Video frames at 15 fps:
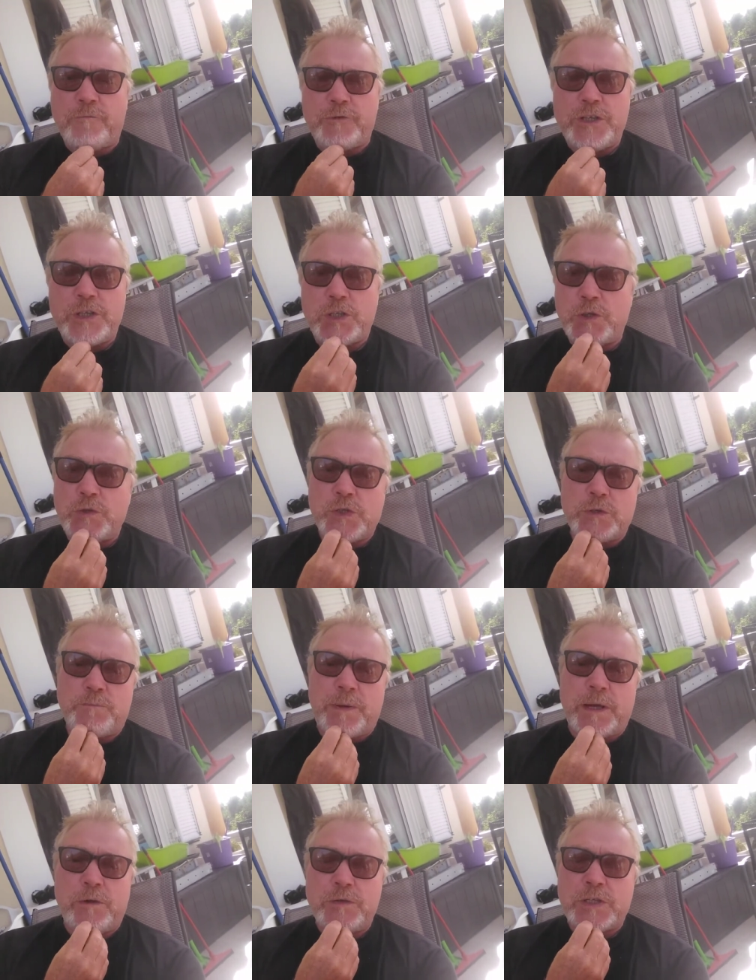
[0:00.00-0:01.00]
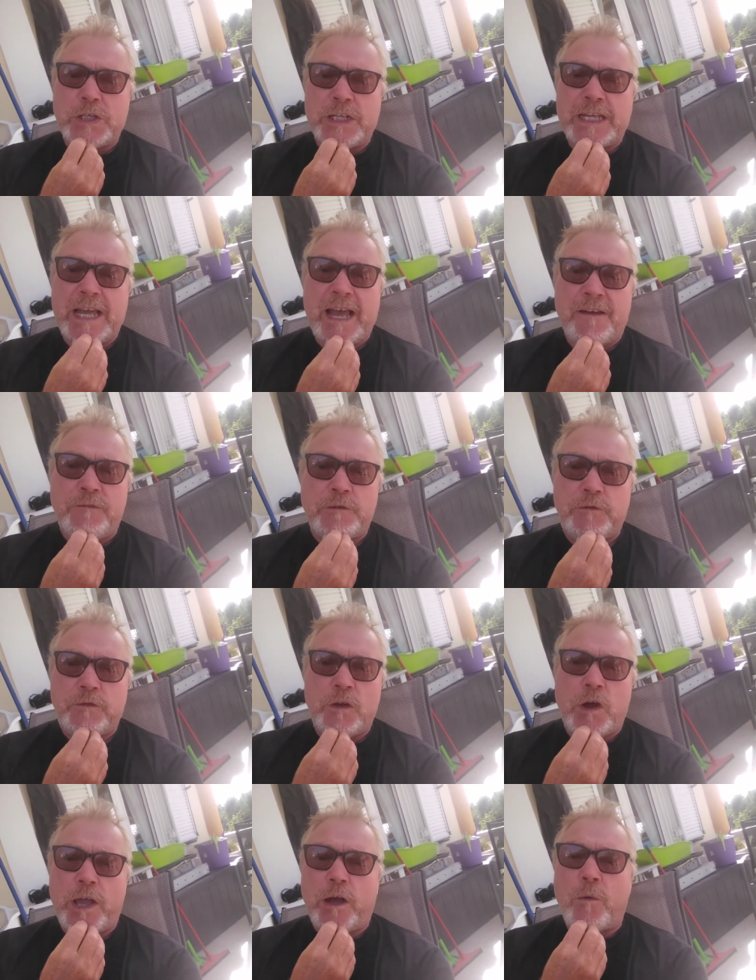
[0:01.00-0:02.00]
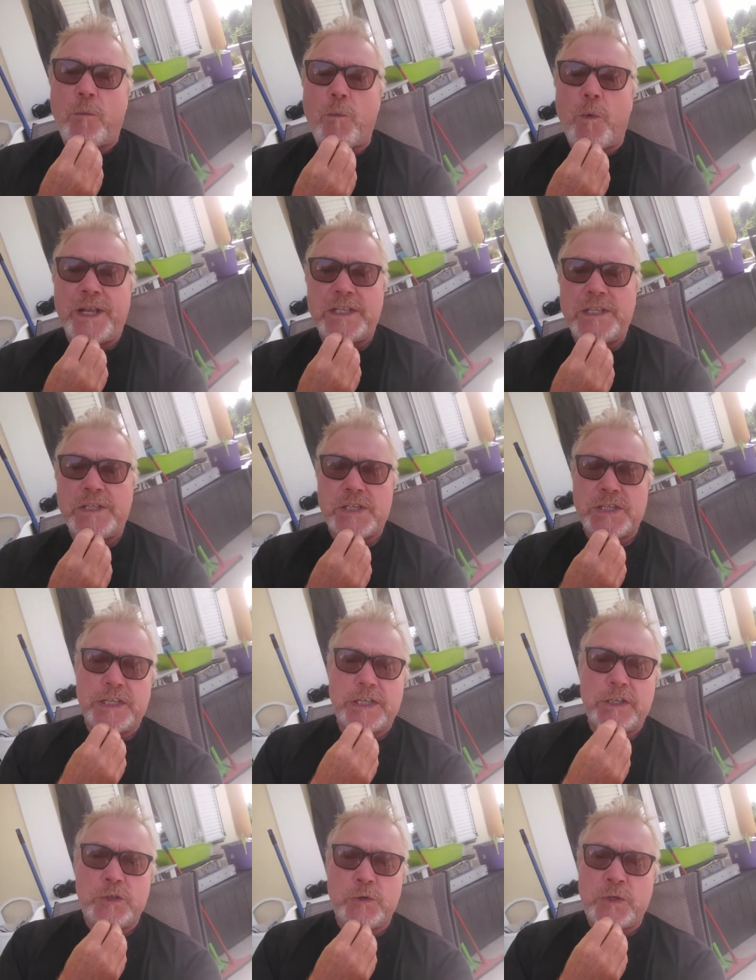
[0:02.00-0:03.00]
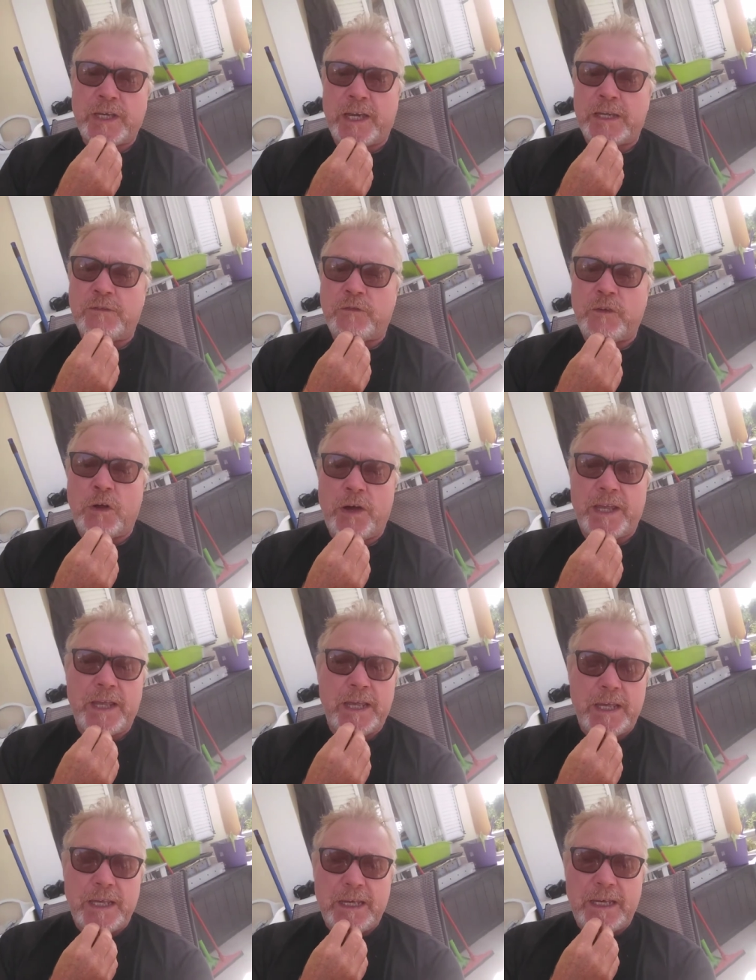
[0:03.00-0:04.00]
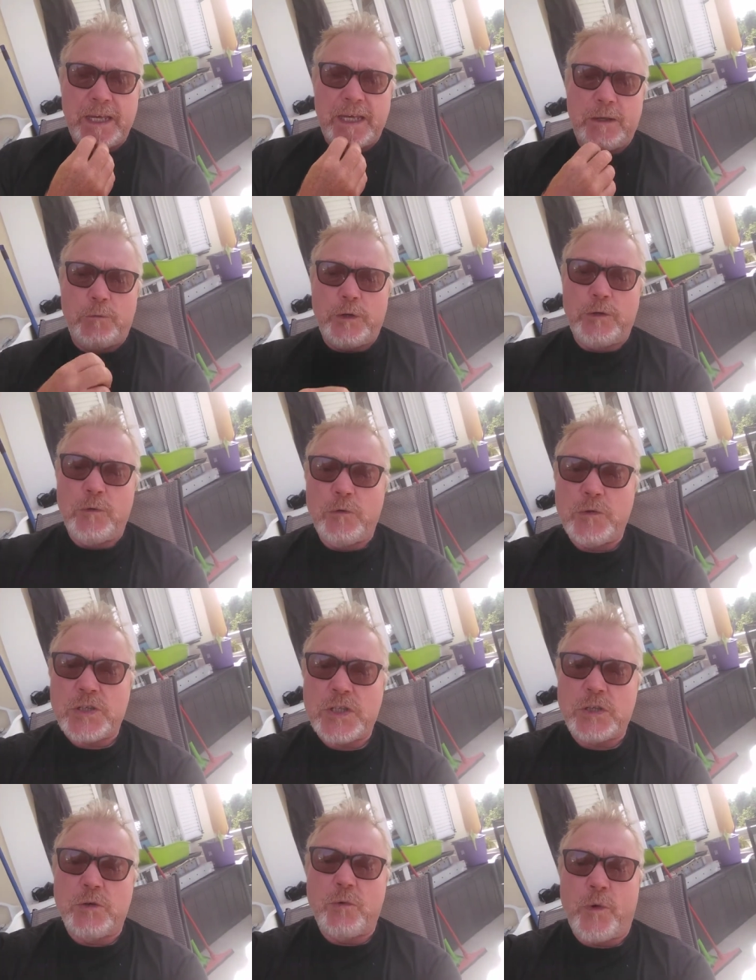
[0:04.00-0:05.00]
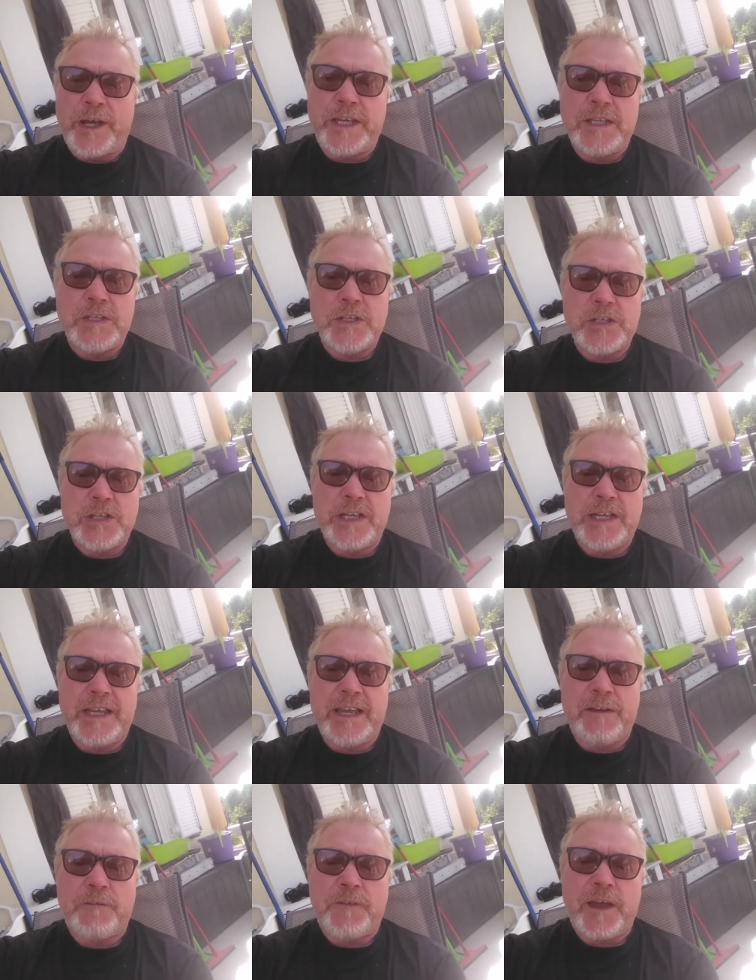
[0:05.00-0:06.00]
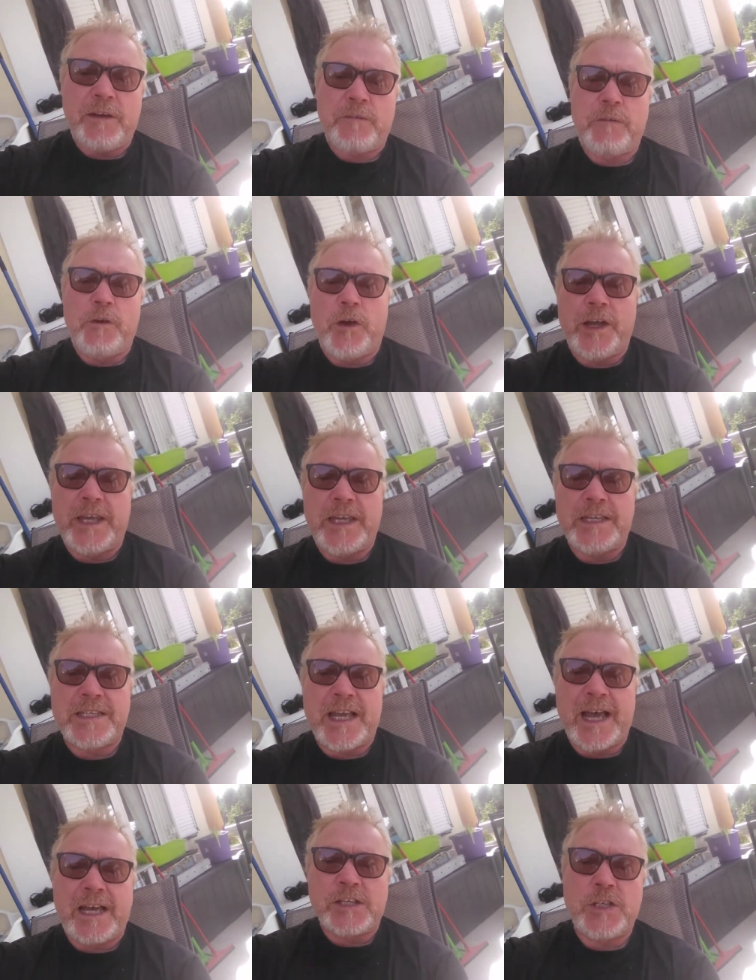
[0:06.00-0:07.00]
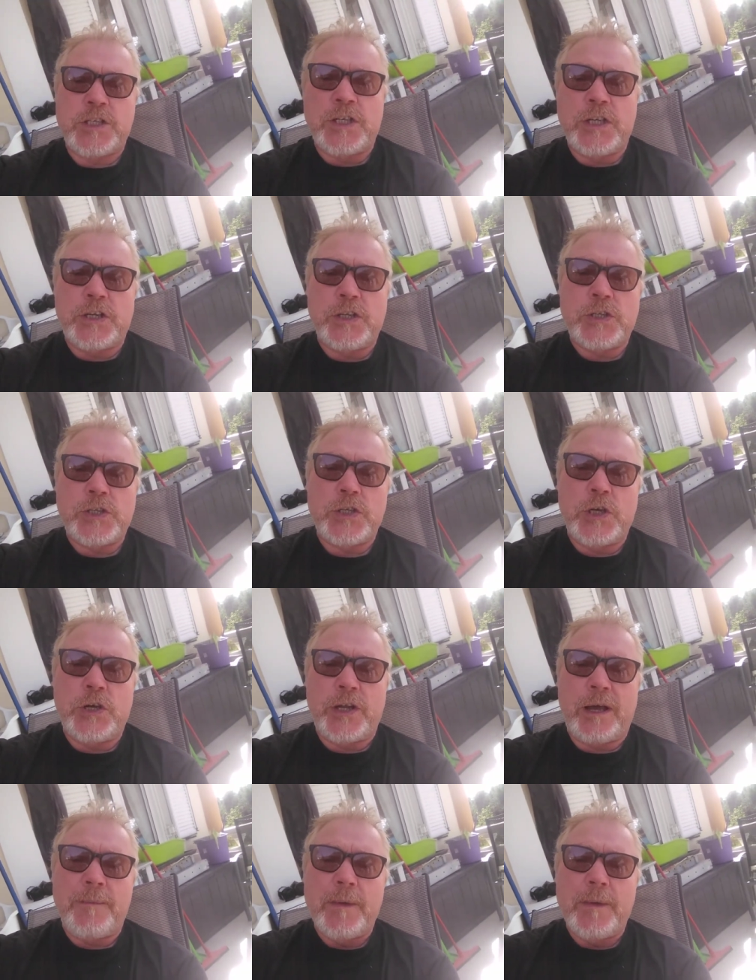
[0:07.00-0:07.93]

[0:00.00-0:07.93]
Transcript: We do supposedly have a flight on Wednesday, a UK flight, and we're all still waiting to see if that flight is actually going to turn up.